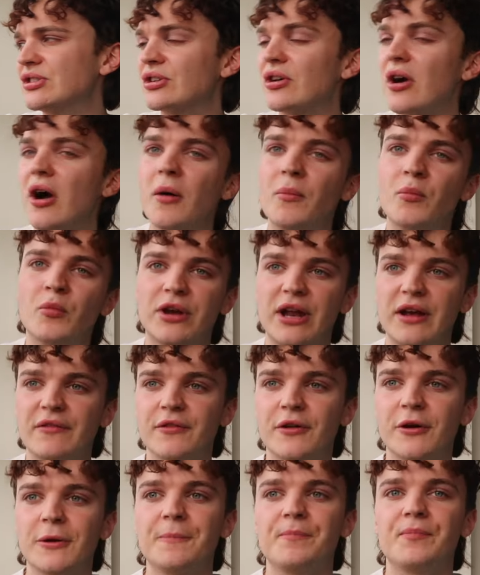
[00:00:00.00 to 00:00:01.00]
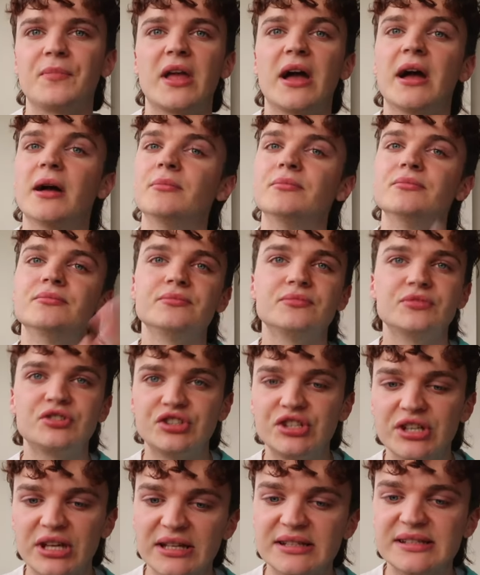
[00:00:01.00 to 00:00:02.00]
to come whenever
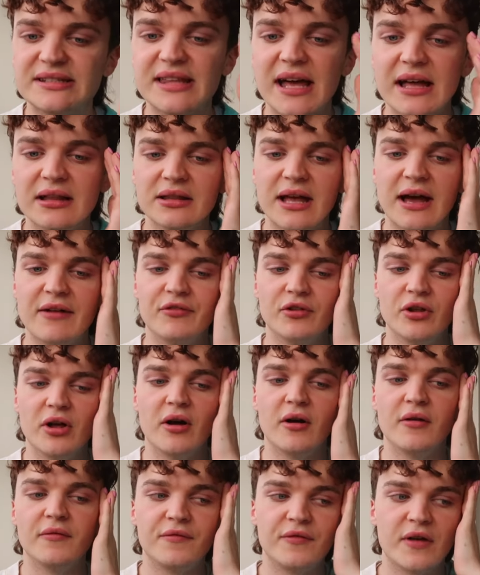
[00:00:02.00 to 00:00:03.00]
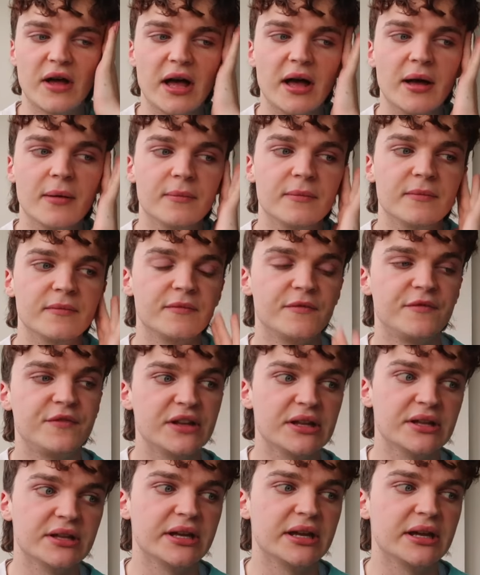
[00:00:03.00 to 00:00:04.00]
she gets that level of
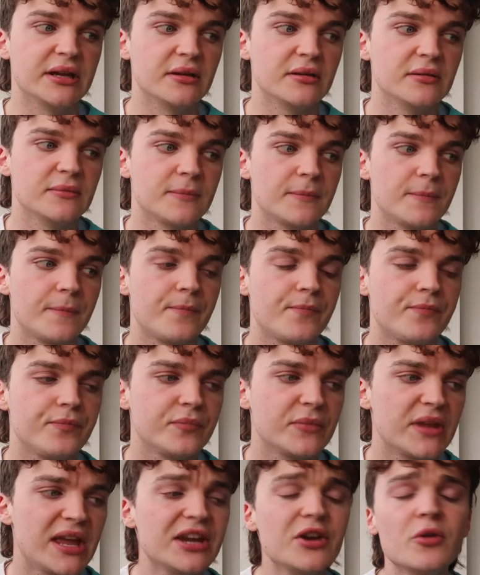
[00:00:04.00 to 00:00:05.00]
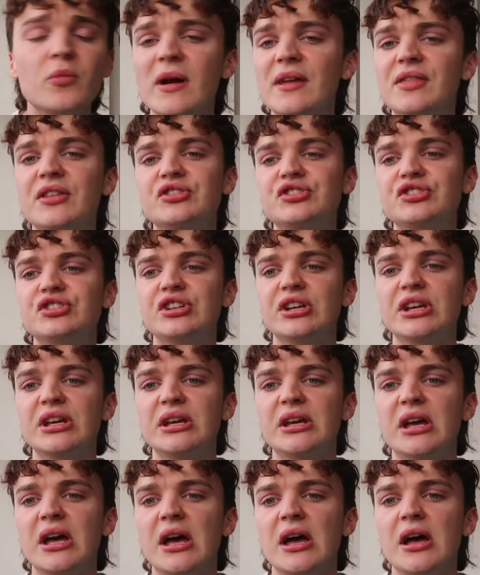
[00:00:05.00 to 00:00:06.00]
feeling in a way that
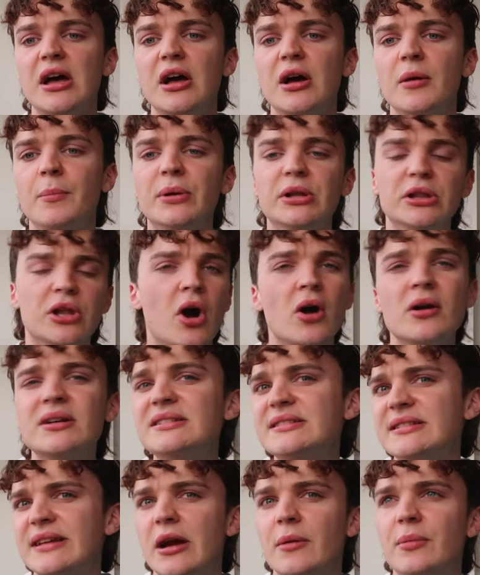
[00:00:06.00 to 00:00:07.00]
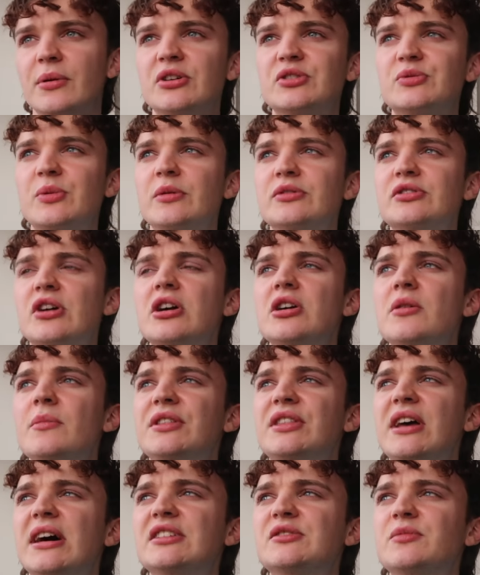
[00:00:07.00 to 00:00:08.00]
she belongs there, because we were talking
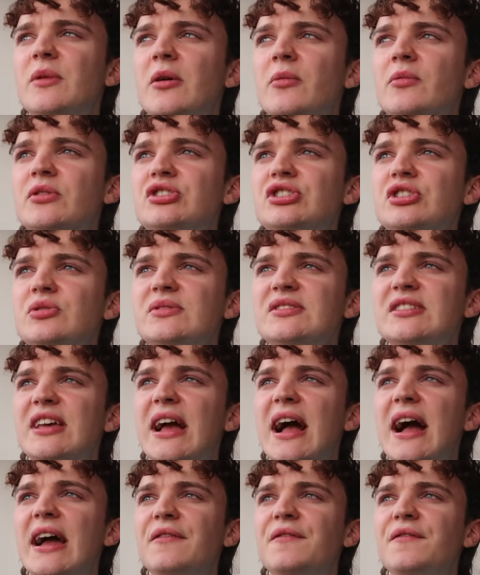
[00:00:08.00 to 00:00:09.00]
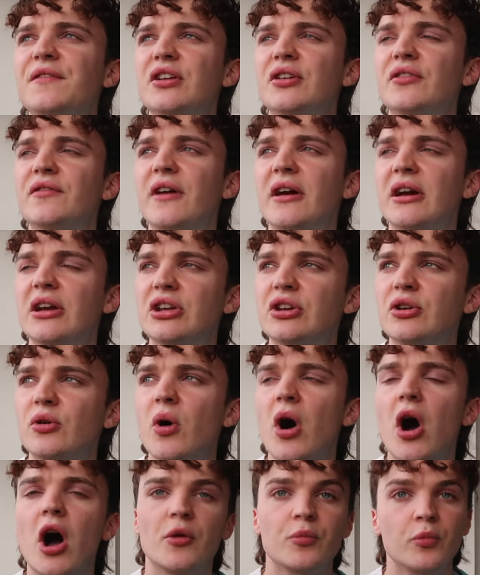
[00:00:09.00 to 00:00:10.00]
about that as well, where she was like, I feel very, you
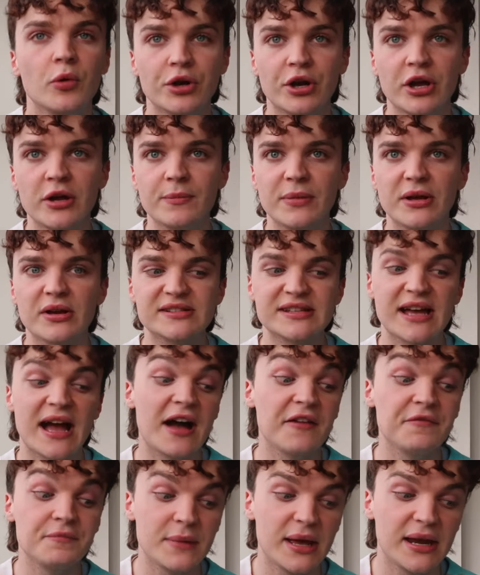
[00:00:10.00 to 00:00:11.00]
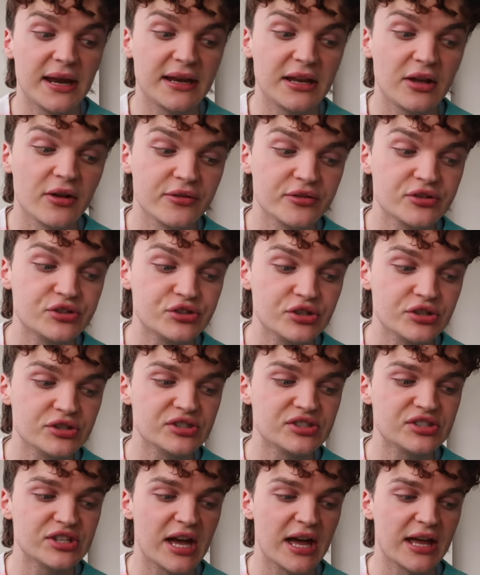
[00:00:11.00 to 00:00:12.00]
know, odd one out because I haven't met any other
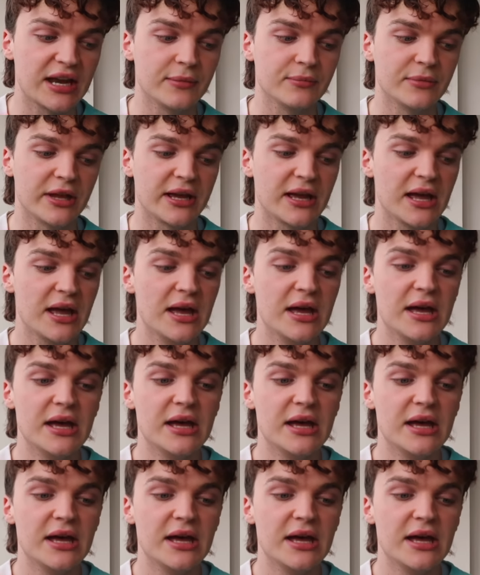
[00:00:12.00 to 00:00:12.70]
students yet. And I'm like,